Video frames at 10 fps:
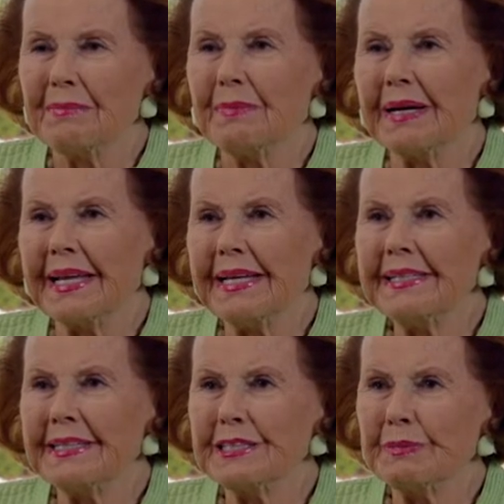My
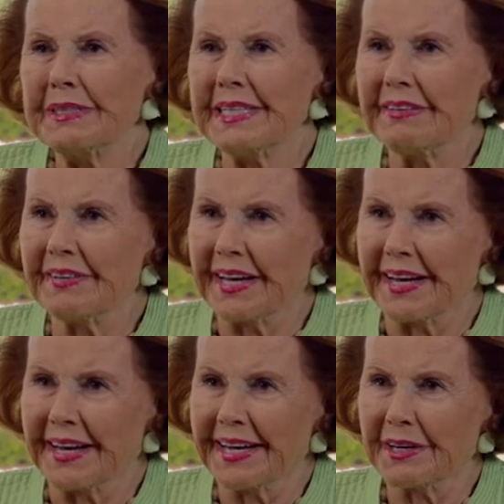late husband David
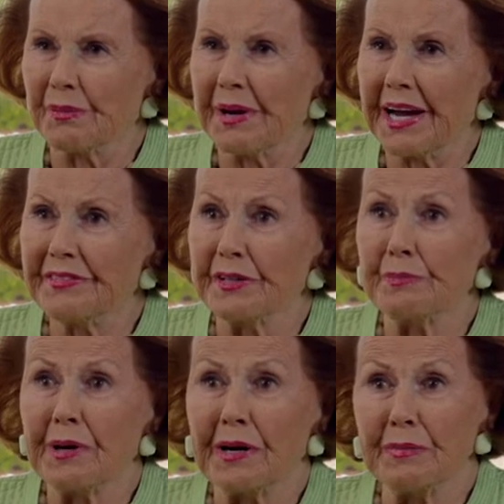and I arrived in
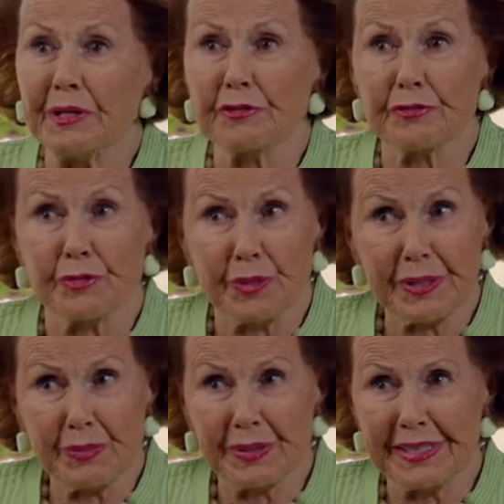Palm Beach
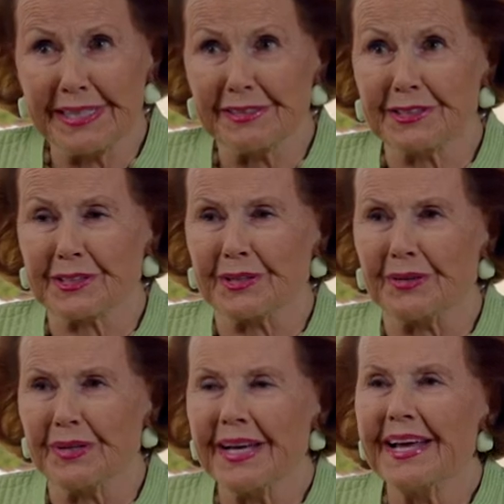41 years
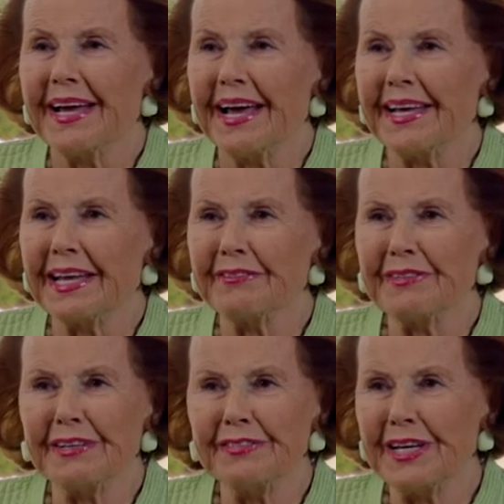ago, and I've
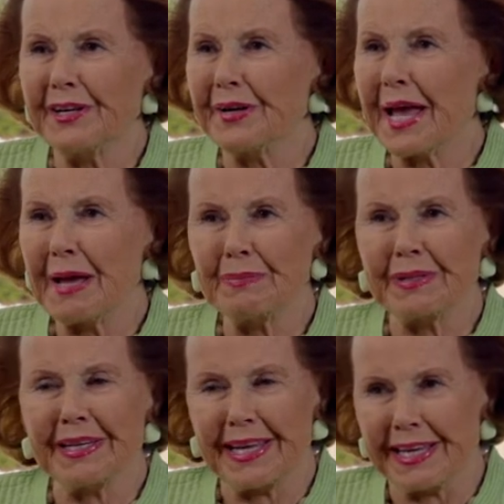lived here
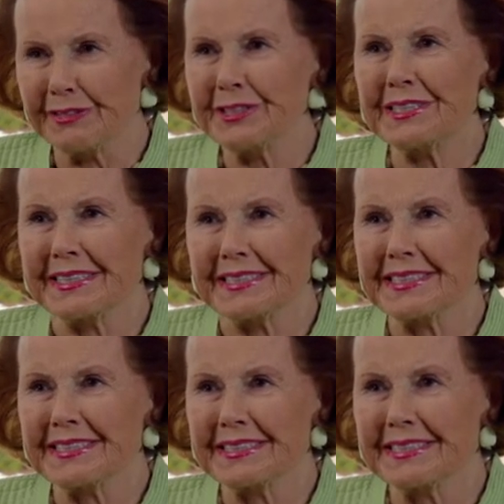happily ever
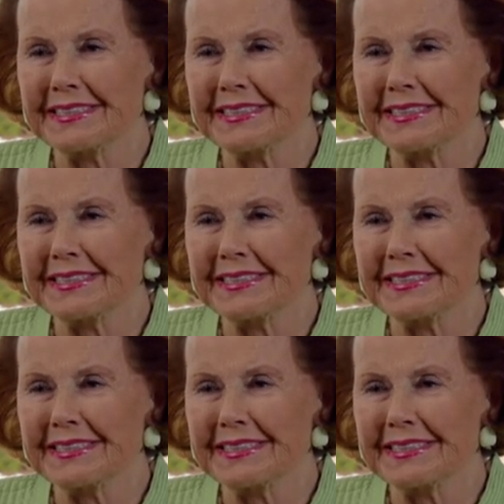since.